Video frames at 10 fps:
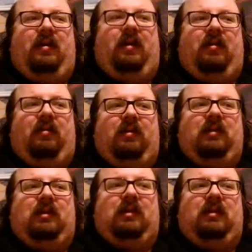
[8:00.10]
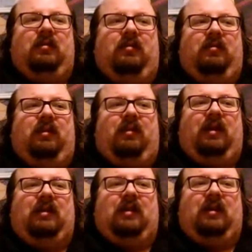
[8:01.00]
I was
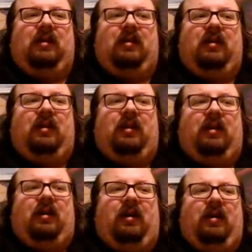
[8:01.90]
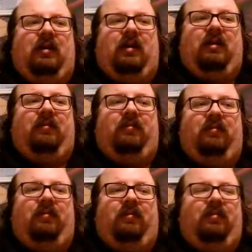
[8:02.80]
realizing I
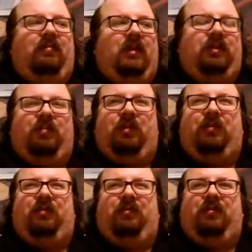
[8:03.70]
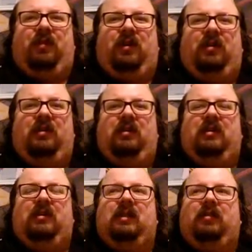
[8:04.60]
much more prefer
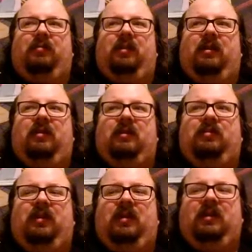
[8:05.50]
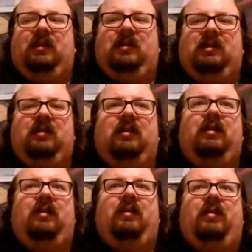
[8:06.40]
the single player experience
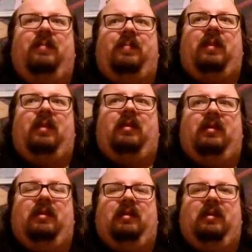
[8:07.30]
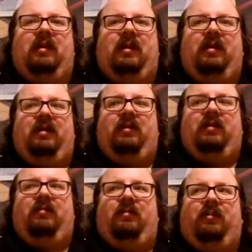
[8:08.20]

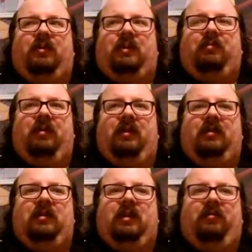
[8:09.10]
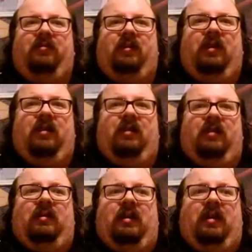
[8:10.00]
than multiplayer stuff,
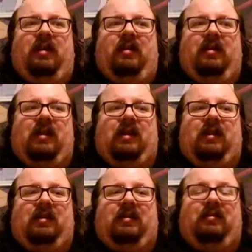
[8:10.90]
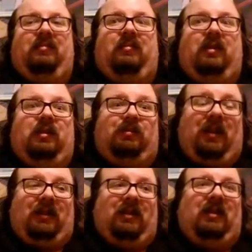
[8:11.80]
and that goes
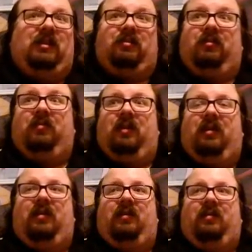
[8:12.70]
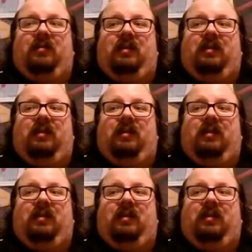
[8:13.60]
back to high school where